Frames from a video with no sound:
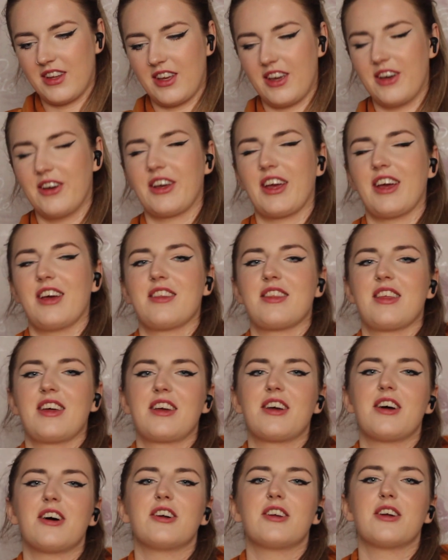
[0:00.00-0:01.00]
Okay,
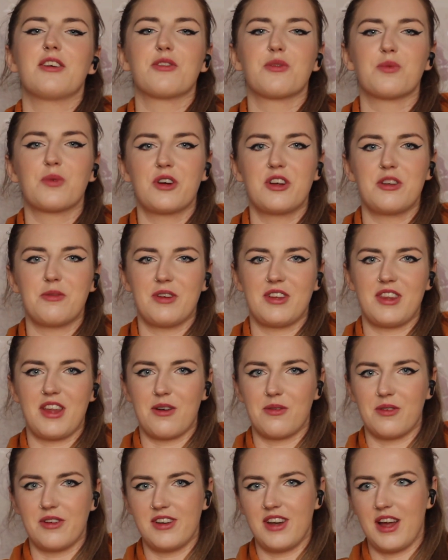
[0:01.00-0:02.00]
thank God. I was worried about
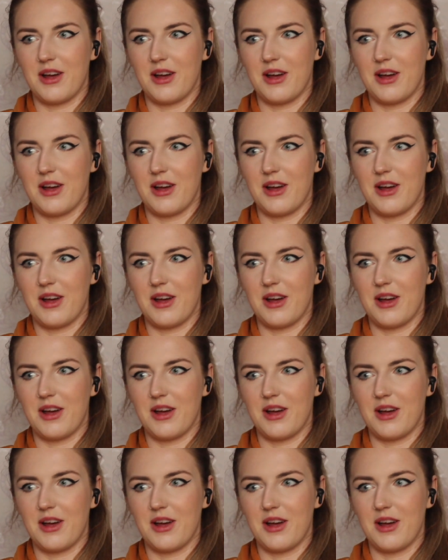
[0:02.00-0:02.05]
that one.